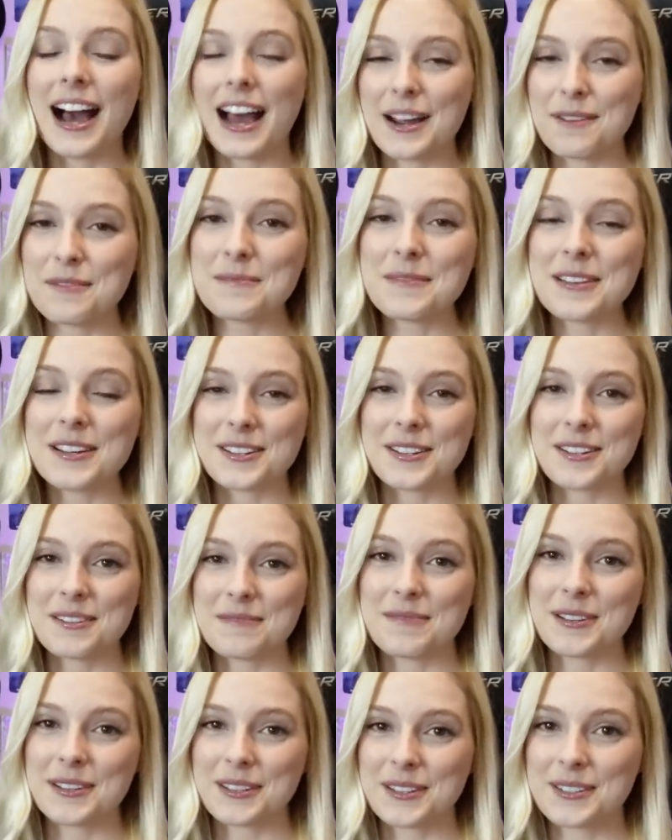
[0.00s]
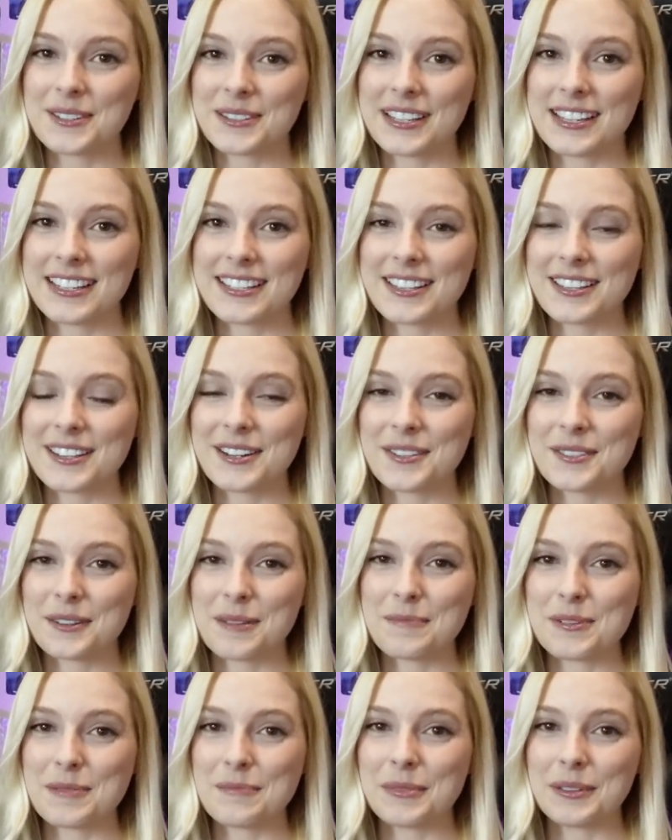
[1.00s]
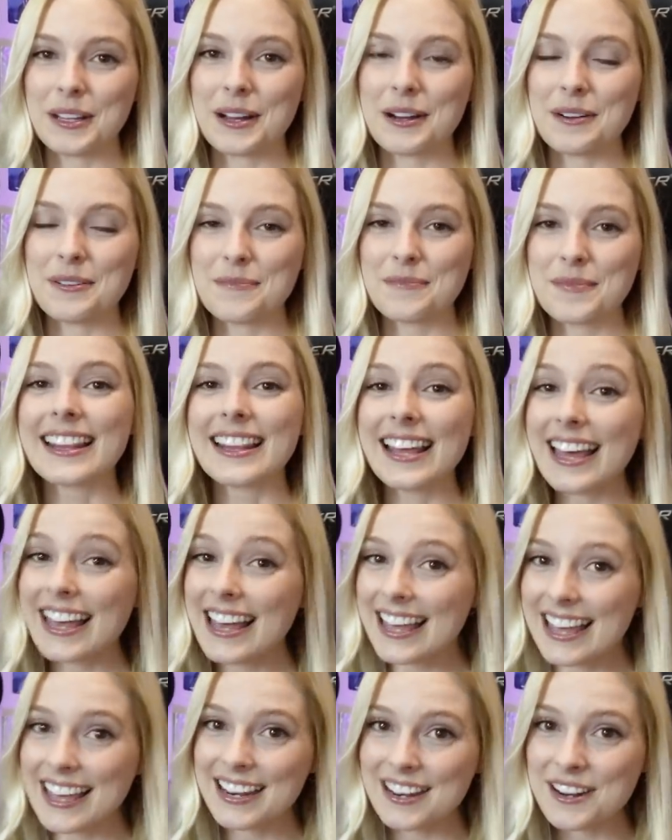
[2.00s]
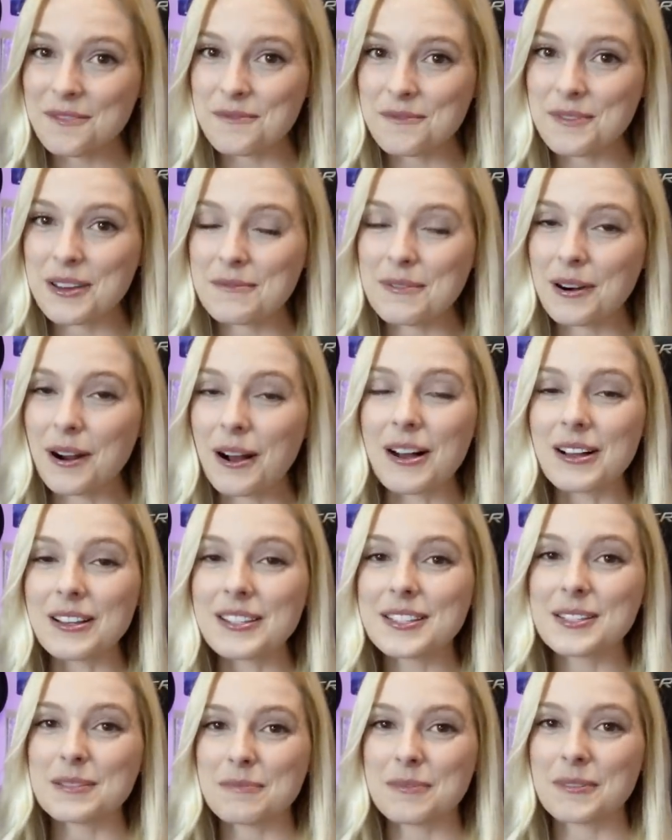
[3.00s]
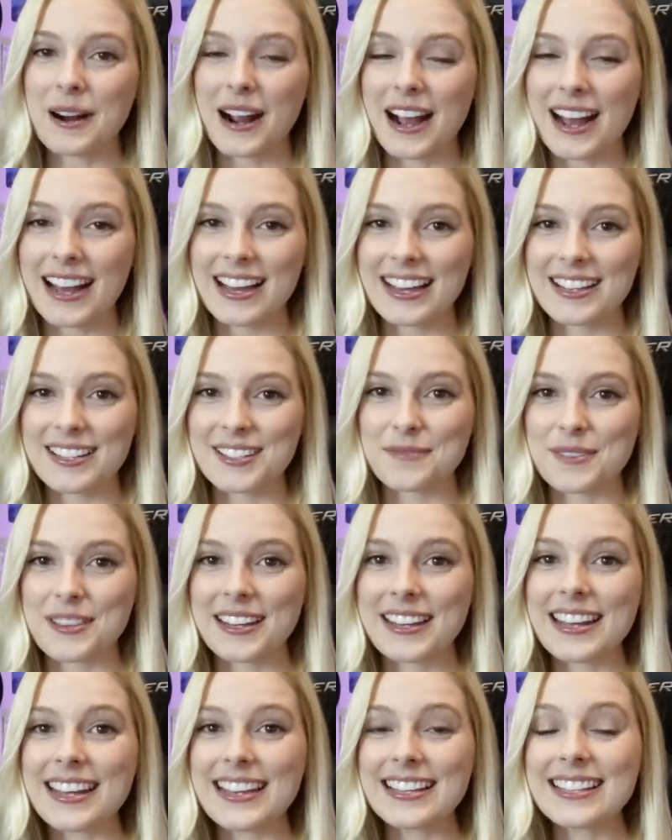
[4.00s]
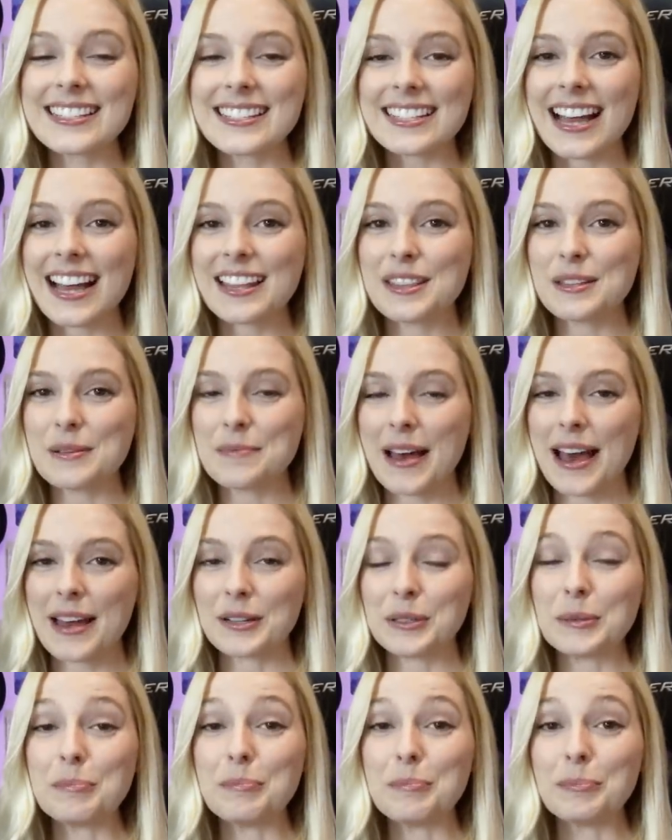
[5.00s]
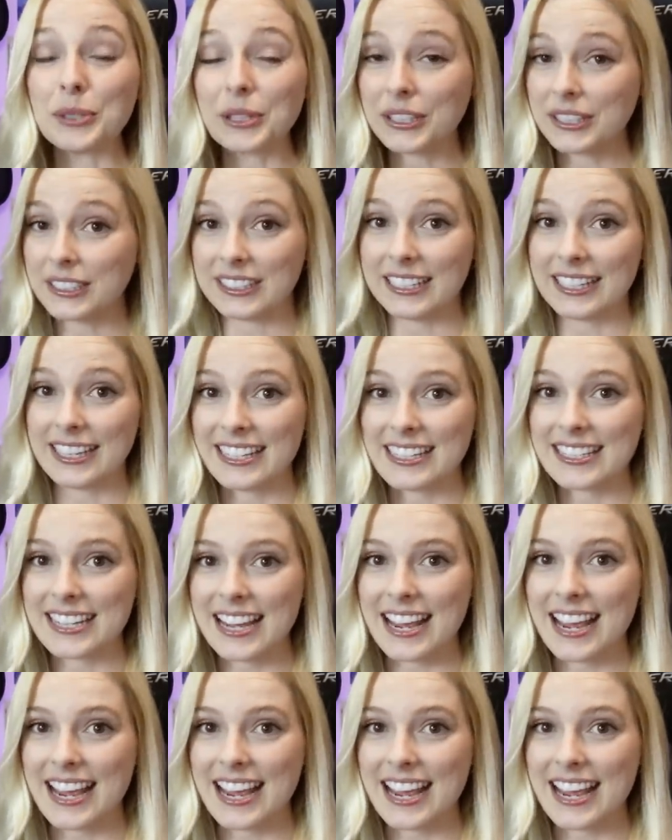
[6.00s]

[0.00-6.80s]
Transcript: I will make sure to put those links in the description below. Then we were all surprised with an Inside the Battle booklet,